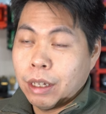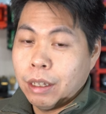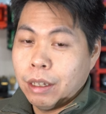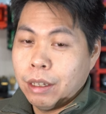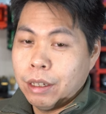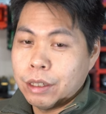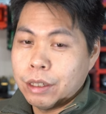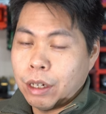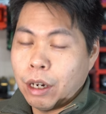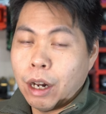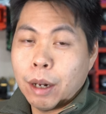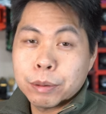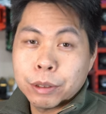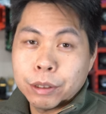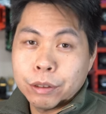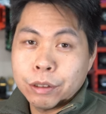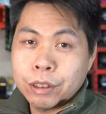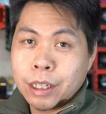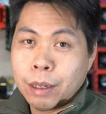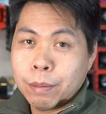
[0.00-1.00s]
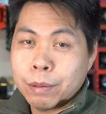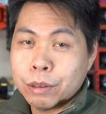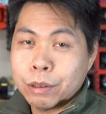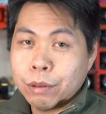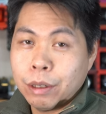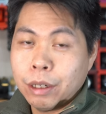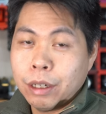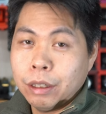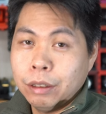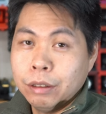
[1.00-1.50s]
there's an optional step as
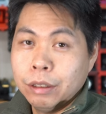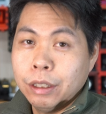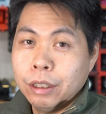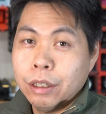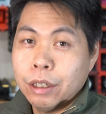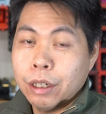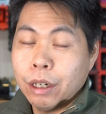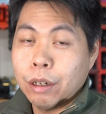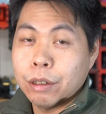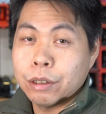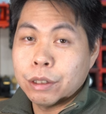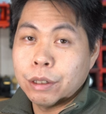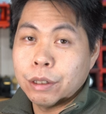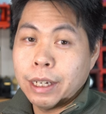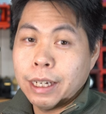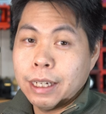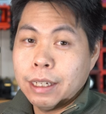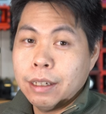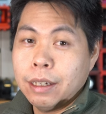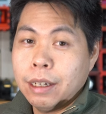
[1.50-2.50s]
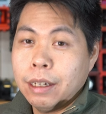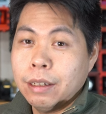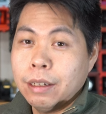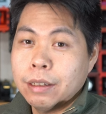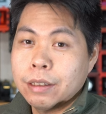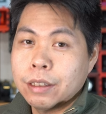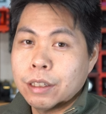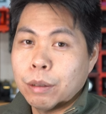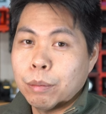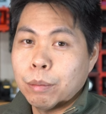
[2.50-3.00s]
well. You can also get
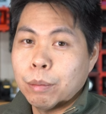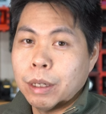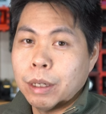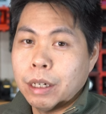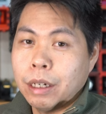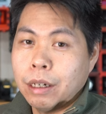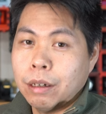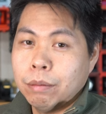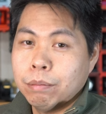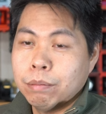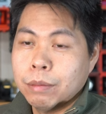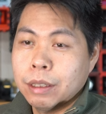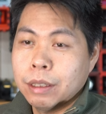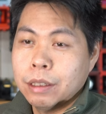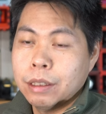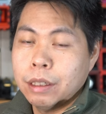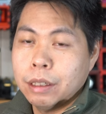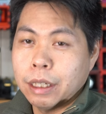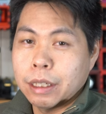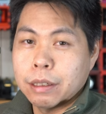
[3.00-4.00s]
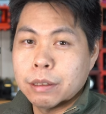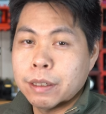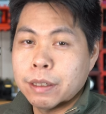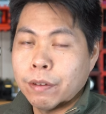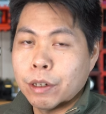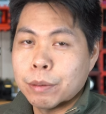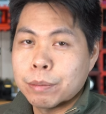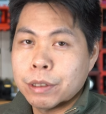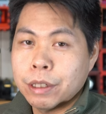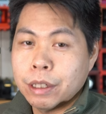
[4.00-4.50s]
some uh, like
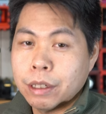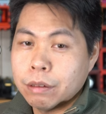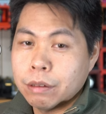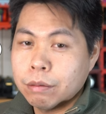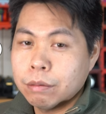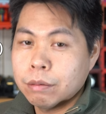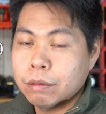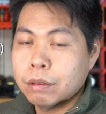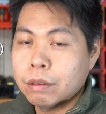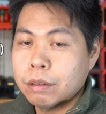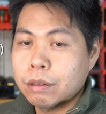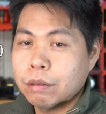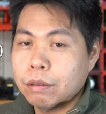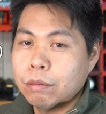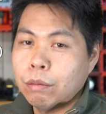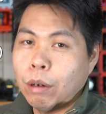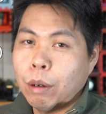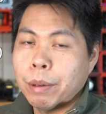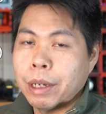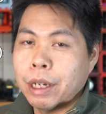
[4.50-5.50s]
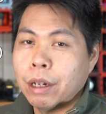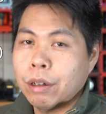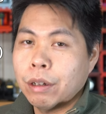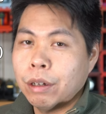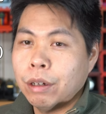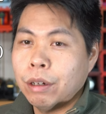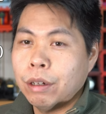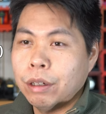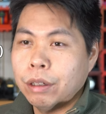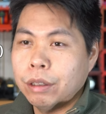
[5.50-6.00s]
seventy percent rubbing
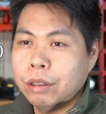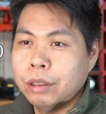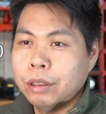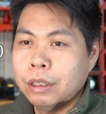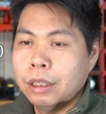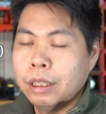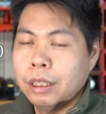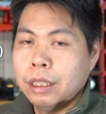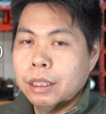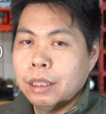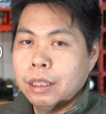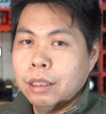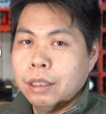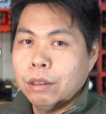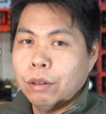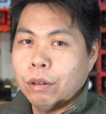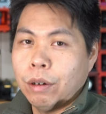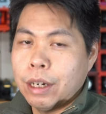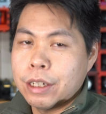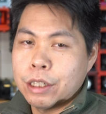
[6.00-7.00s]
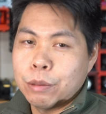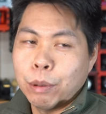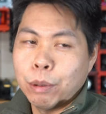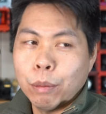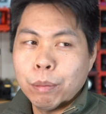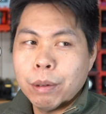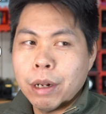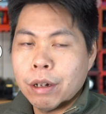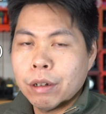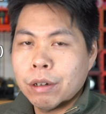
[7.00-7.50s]
alcohol or
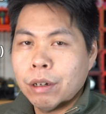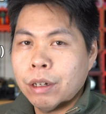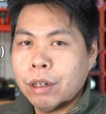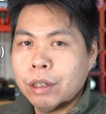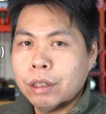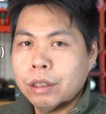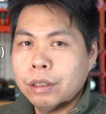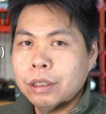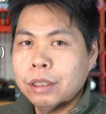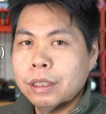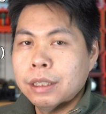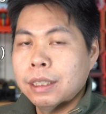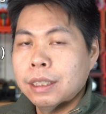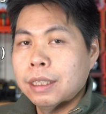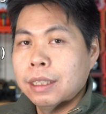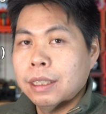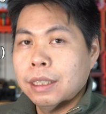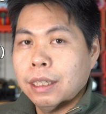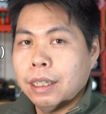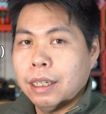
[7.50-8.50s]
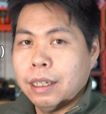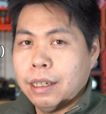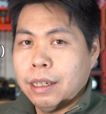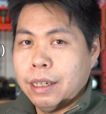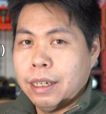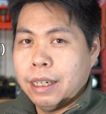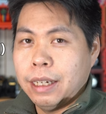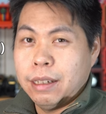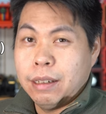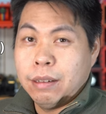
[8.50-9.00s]
isopropyl alcohol. Uh,
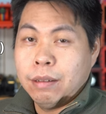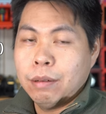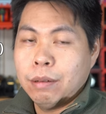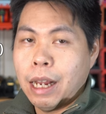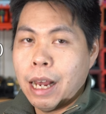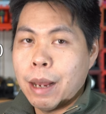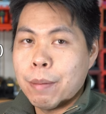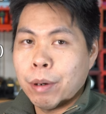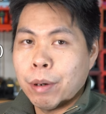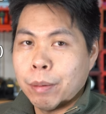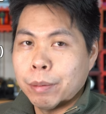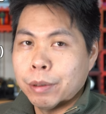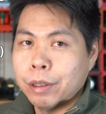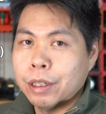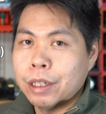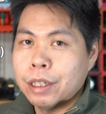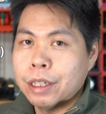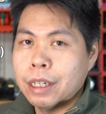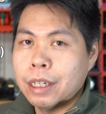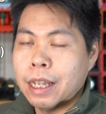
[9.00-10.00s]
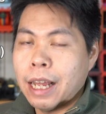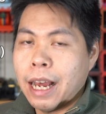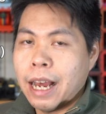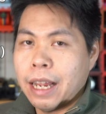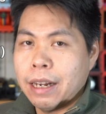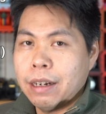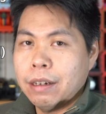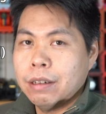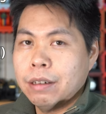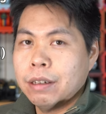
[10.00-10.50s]
and I primarily did
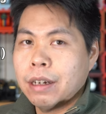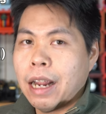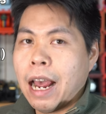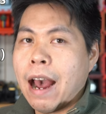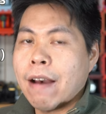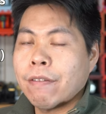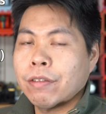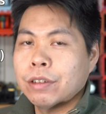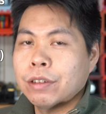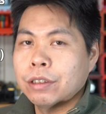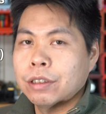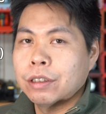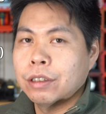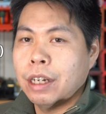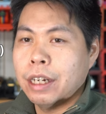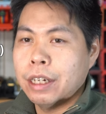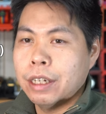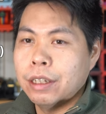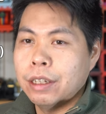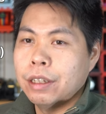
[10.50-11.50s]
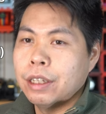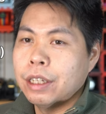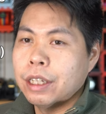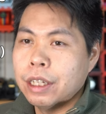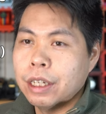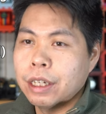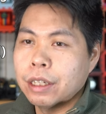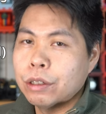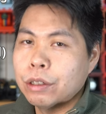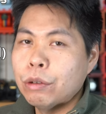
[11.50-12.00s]
that after I did
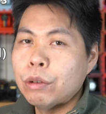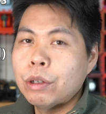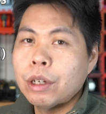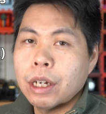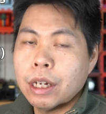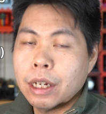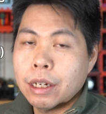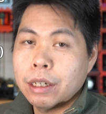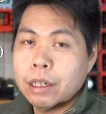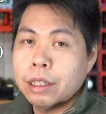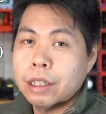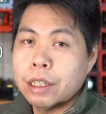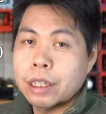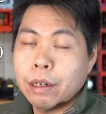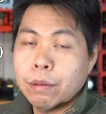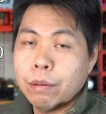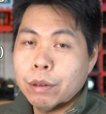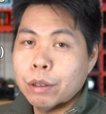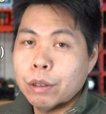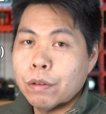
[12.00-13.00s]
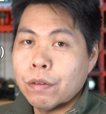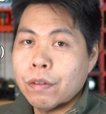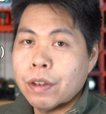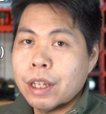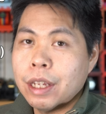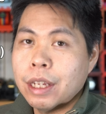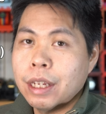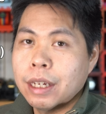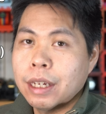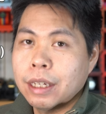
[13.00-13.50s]
the uh, Goo Gone to get rid of
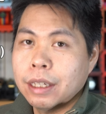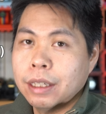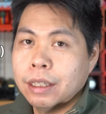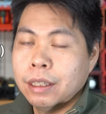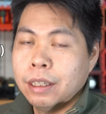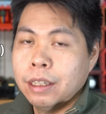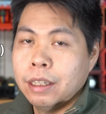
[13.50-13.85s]
the uh,